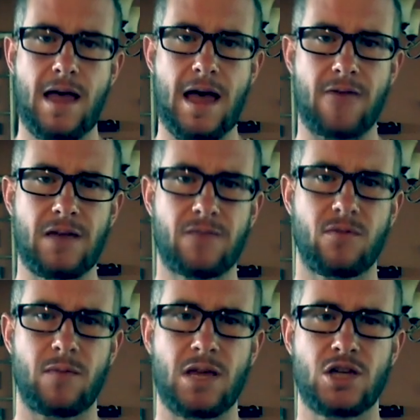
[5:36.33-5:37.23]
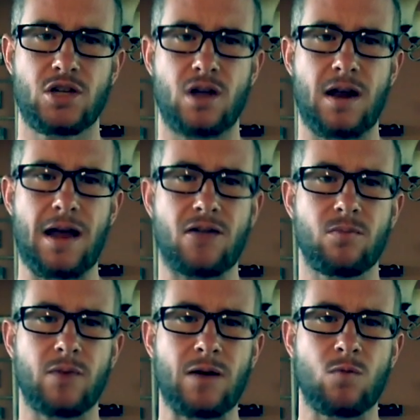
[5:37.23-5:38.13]
Having information on how the
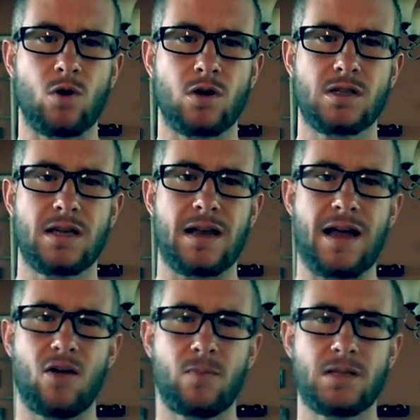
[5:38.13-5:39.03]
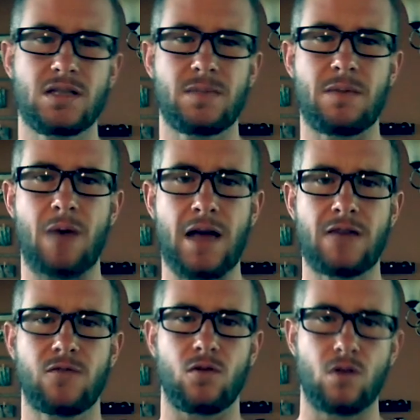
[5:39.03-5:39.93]
brain works can help us to be
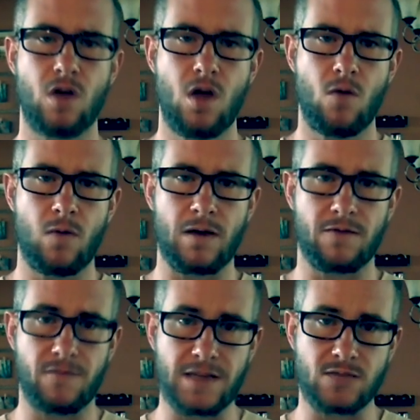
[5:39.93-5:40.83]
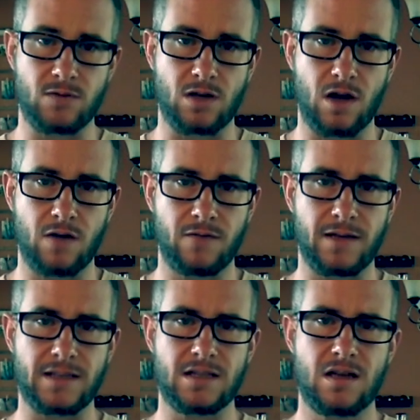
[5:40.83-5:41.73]
mindful when faced with
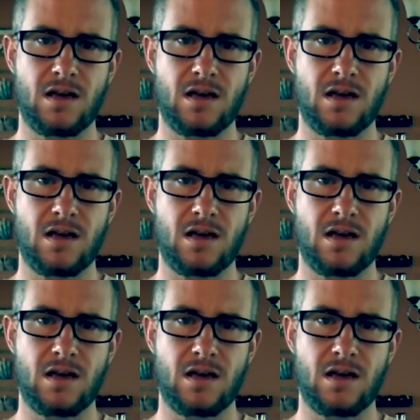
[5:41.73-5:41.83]
conflict,